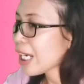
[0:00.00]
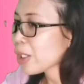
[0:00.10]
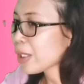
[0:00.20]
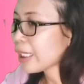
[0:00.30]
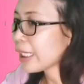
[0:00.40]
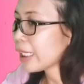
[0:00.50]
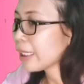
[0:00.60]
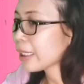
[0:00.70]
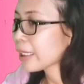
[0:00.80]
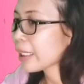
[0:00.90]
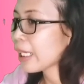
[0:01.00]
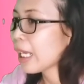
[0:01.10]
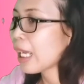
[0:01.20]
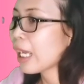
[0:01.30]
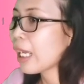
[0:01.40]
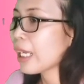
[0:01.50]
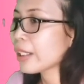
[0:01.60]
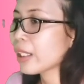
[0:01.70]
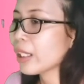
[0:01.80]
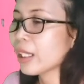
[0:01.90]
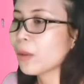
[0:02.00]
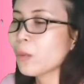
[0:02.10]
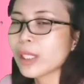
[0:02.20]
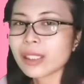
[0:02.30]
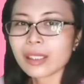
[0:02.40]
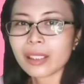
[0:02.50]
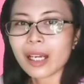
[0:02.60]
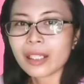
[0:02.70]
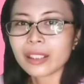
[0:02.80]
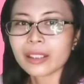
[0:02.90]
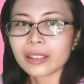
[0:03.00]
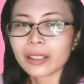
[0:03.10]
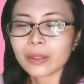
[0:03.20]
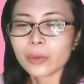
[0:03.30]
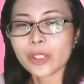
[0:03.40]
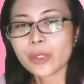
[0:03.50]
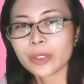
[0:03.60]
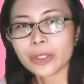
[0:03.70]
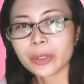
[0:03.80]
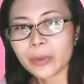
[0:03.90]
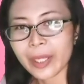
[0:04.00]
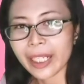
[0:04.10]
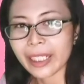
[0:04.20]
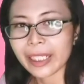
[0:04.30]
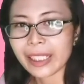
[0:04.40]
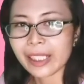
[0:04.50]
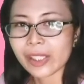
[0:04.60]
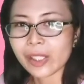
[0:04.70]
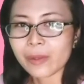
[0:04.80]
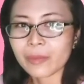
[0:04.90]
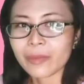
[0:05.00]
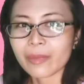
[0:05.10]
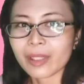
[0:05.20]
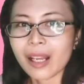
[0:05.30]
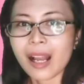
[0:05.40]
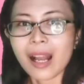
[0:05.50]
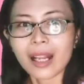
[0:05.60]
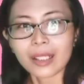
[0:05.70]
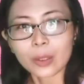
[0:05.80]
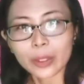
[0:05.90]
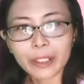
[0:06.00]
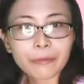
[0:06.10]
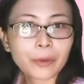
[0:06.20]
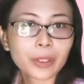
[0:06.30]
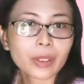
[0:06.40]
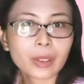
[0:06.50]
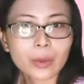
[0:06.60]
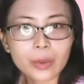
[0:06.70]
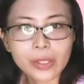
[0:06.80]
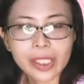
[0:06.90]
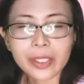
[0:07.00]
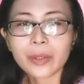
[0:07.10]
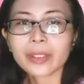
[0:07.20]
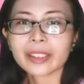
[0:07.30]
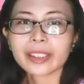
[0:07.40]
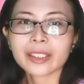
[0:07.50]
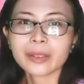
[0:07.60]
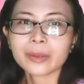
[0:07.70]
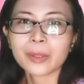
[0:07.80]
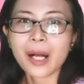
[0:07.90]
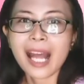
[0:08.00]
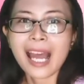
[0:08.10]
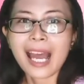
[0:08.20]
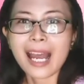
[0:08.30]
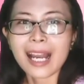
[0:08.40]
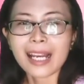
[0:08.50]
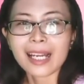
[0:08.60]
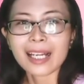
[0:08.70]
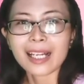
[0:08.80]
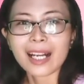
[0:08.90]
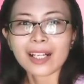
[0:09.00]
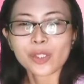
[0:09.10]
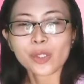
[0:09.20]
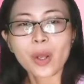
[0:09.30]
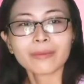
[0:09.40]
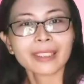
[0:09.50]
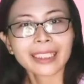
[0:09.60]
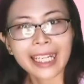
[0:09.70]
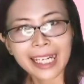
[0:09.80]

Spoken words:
Actually, what you're doing is looking for clues in order to solve the